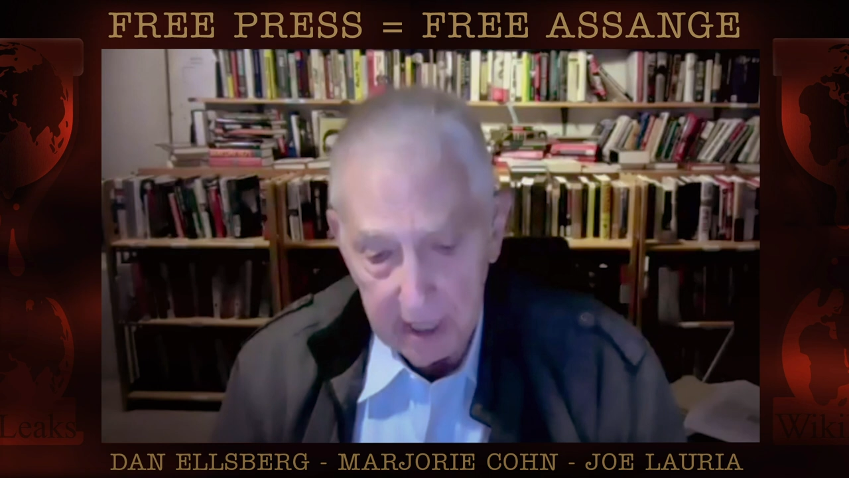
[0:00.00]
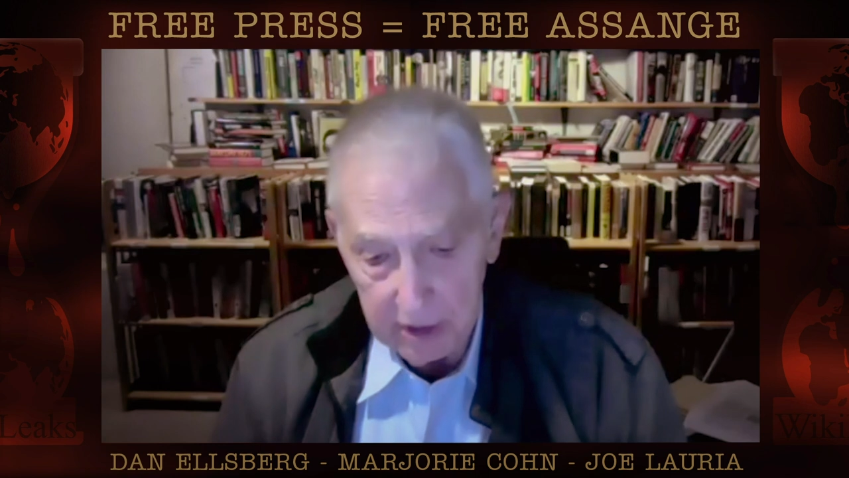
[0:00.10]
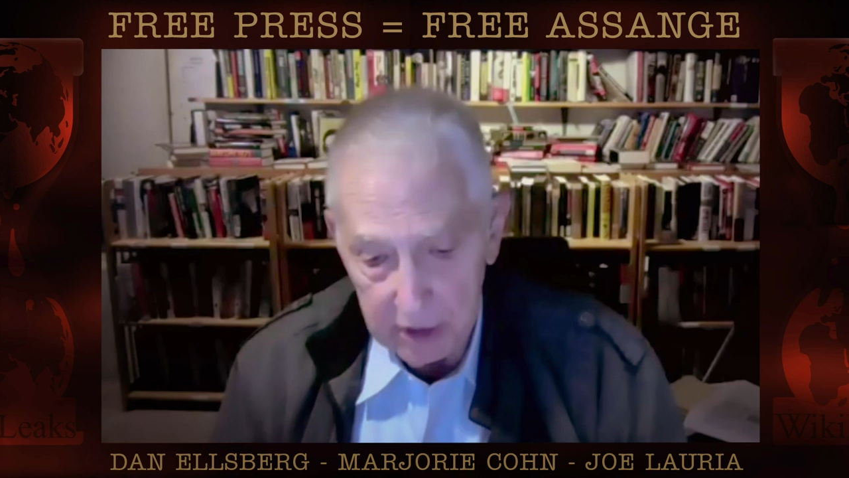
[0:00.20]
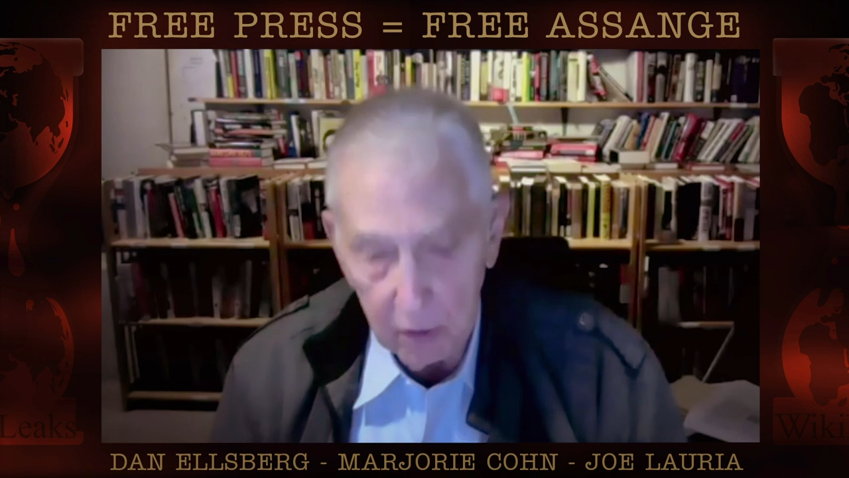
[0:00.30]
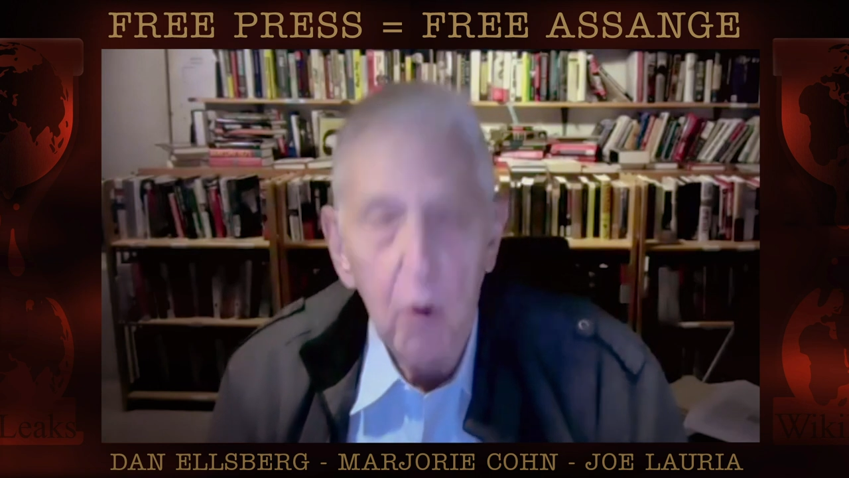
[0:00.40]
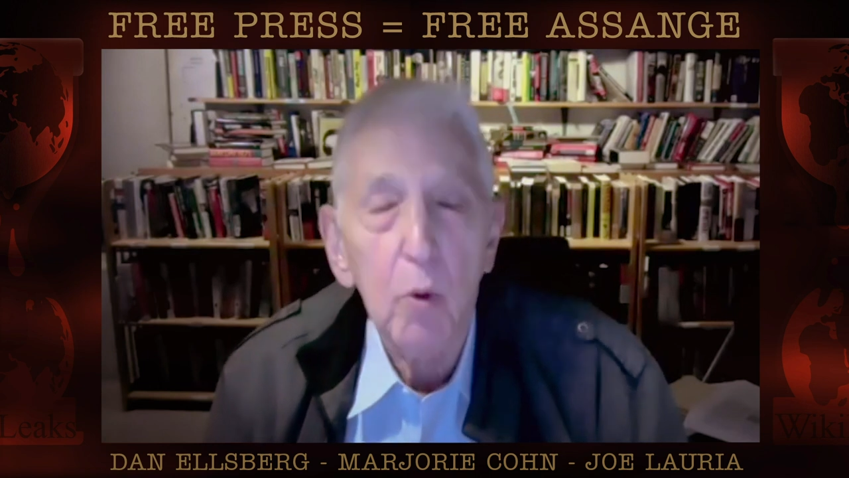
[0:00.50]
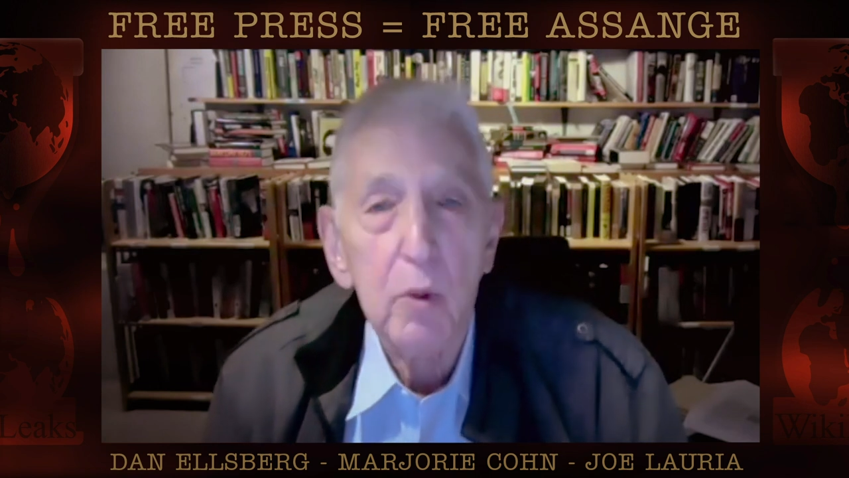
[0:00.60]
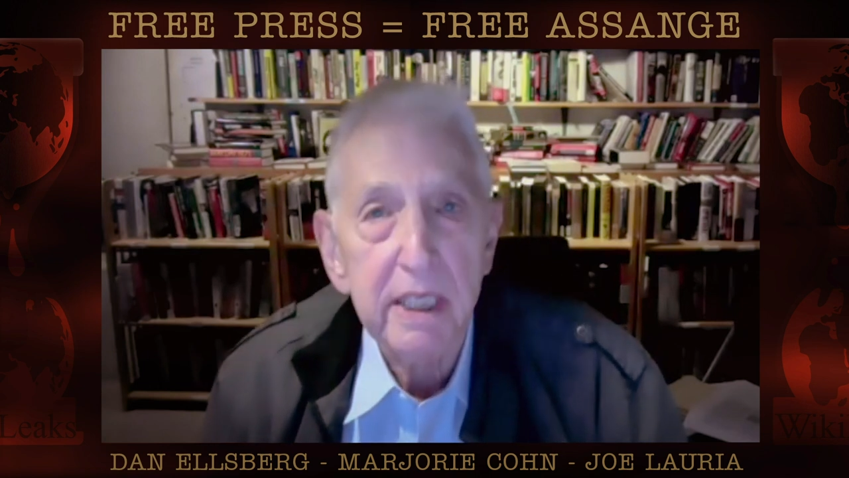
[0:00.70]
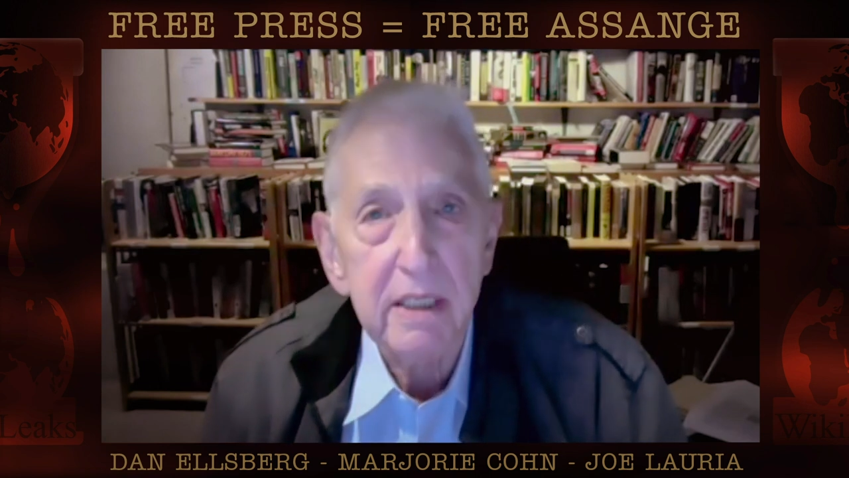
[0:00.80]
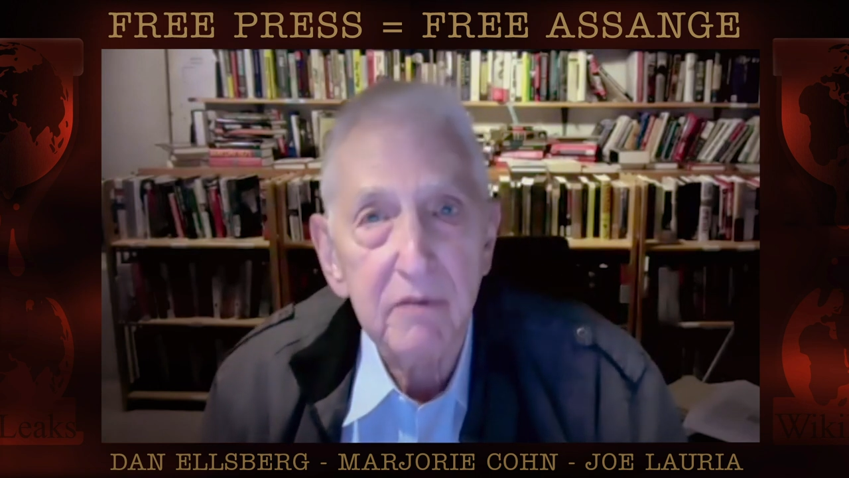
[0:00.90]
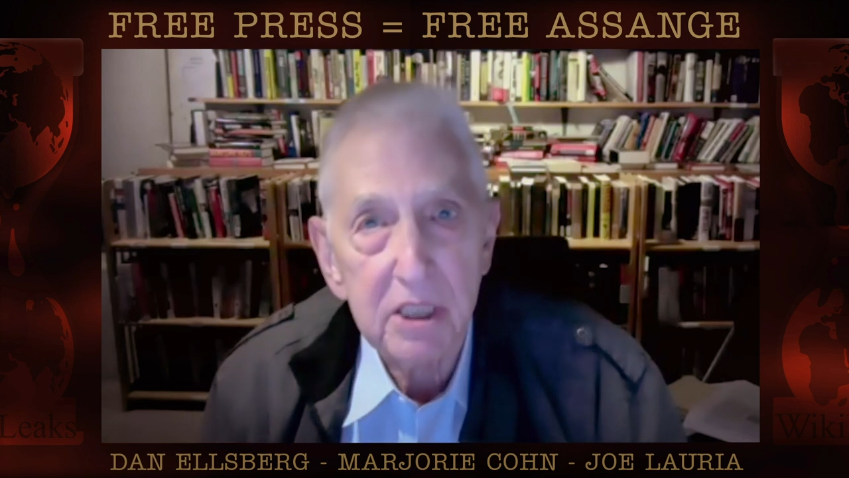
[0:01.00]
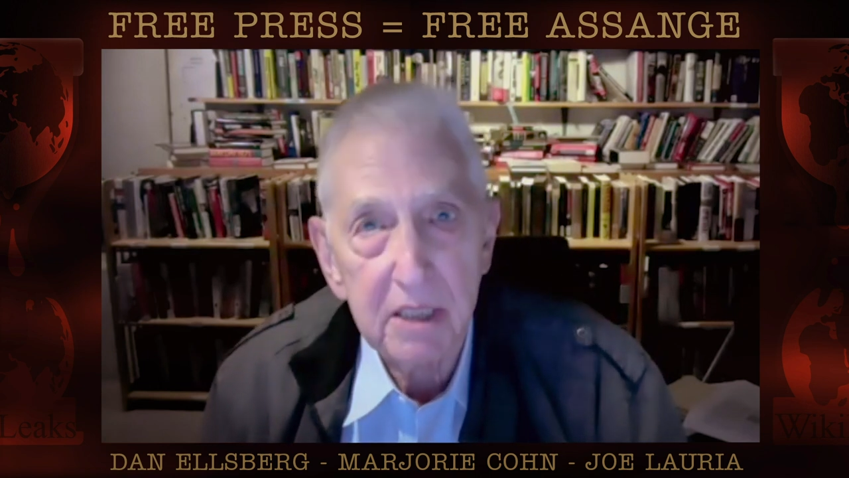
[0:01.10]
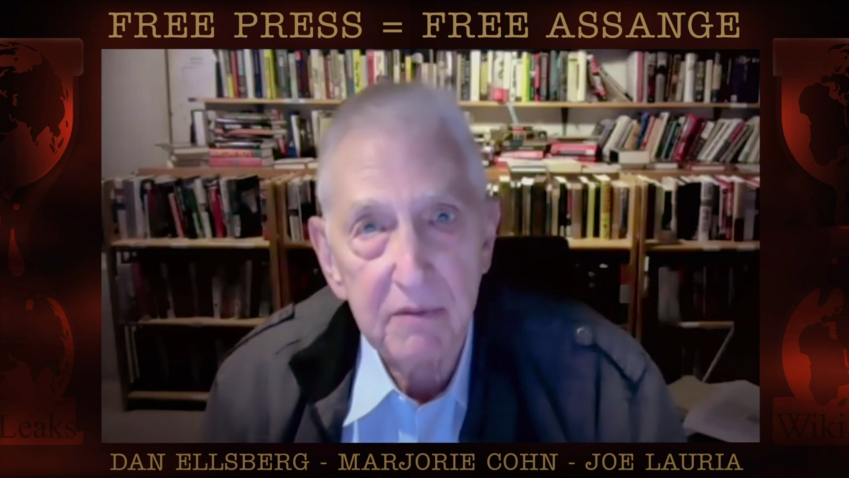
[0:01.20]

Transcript: and their holding of this